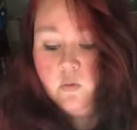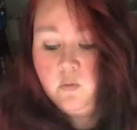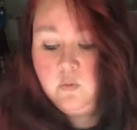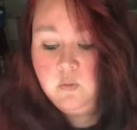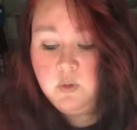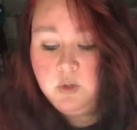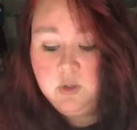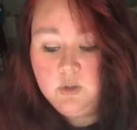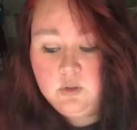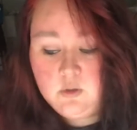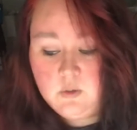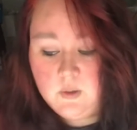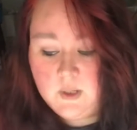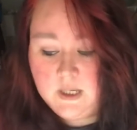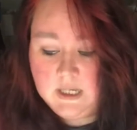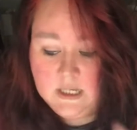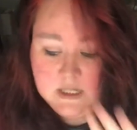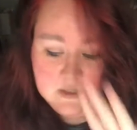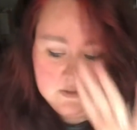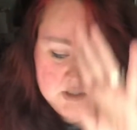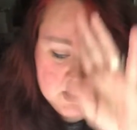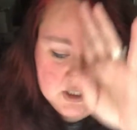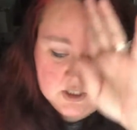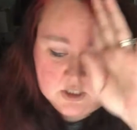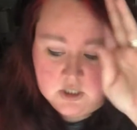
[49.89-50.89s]
real
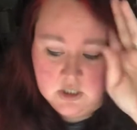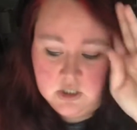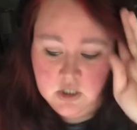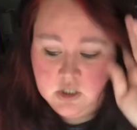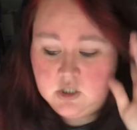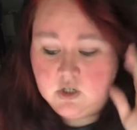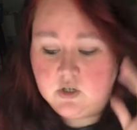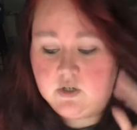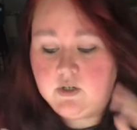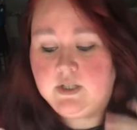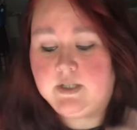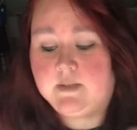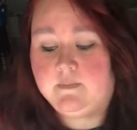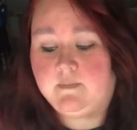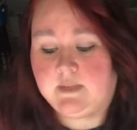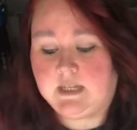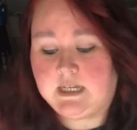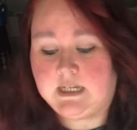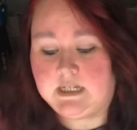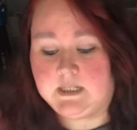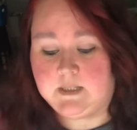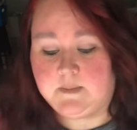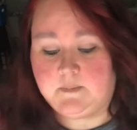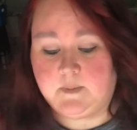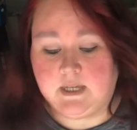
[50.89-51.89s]
quick, just going to show you some
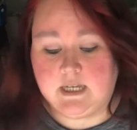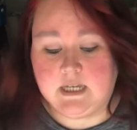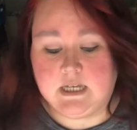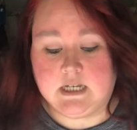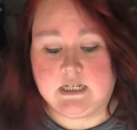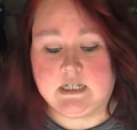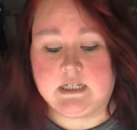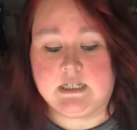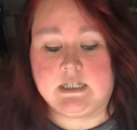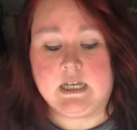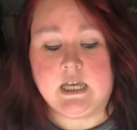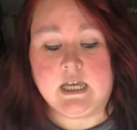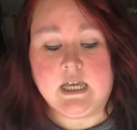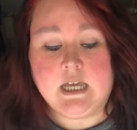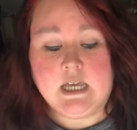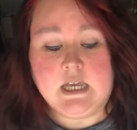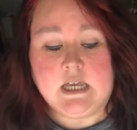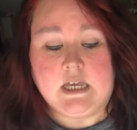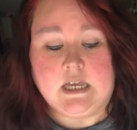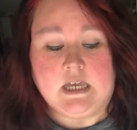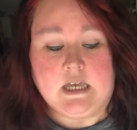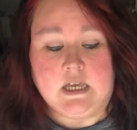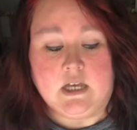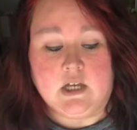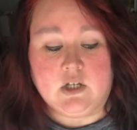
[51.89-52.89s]
things because
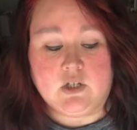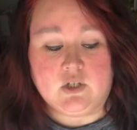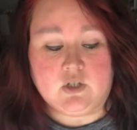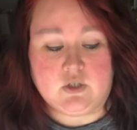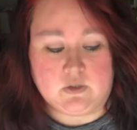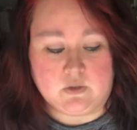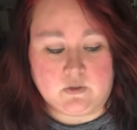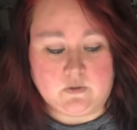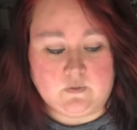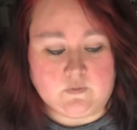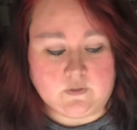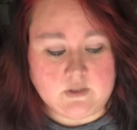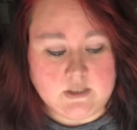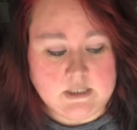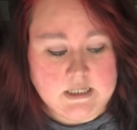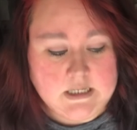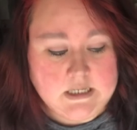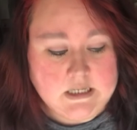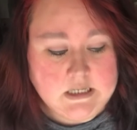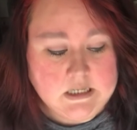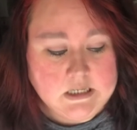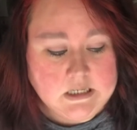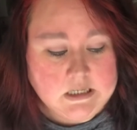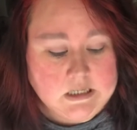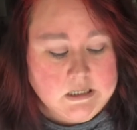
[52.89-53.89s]

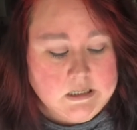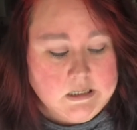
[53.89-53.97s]
truthfully,